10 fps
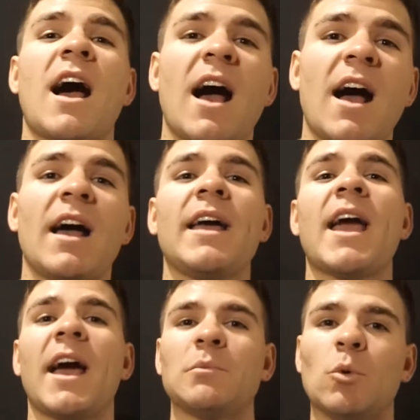I
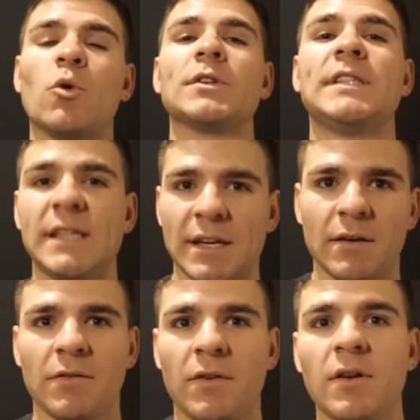had more to
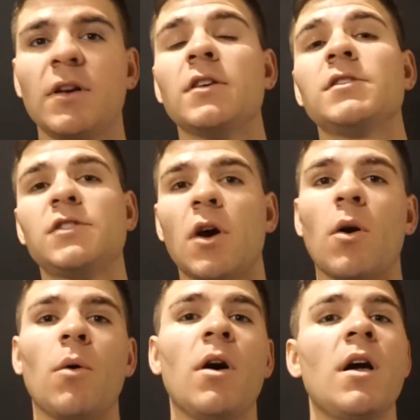give.
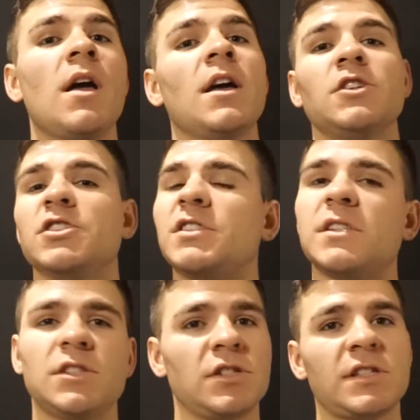So
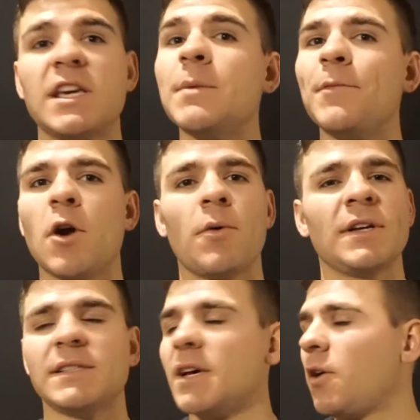just keep going
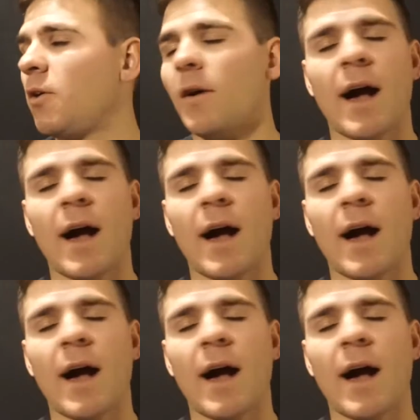until